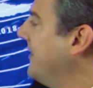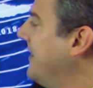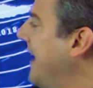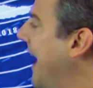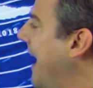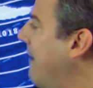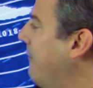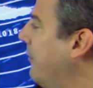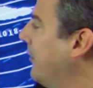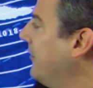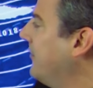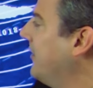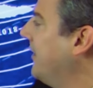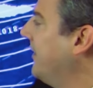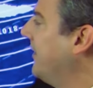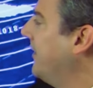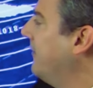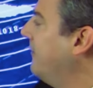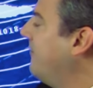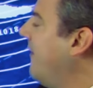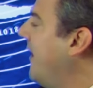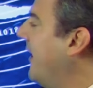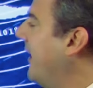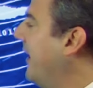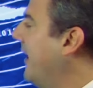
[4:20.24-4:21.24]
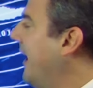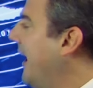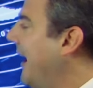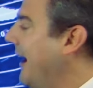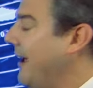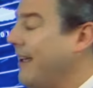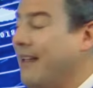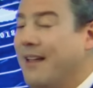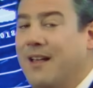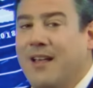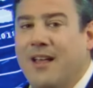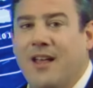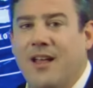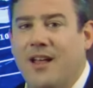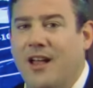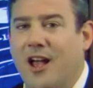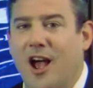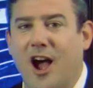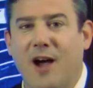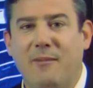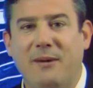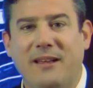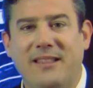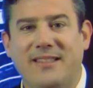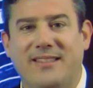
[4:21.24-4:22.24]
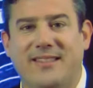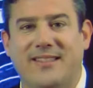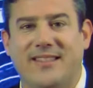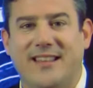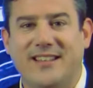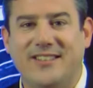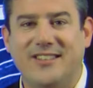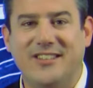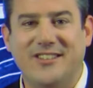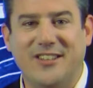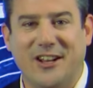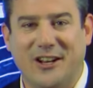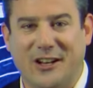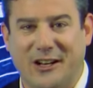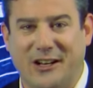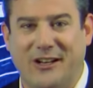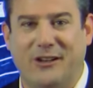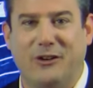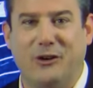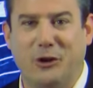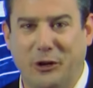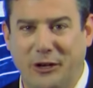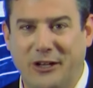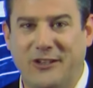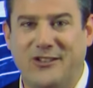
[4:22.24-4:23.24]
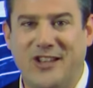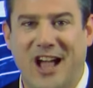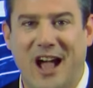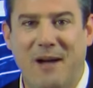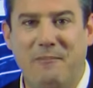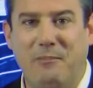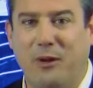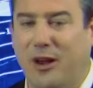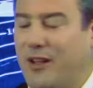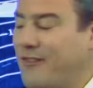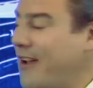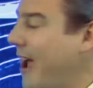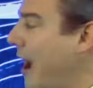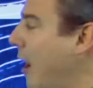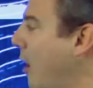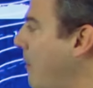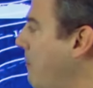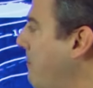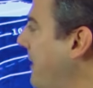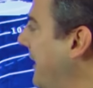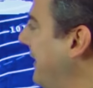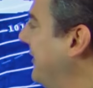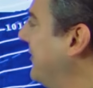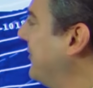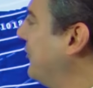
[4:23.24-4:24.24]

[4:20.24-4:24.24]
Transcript: and Hamilton and Whangarei, I mean, this is a good example of how a big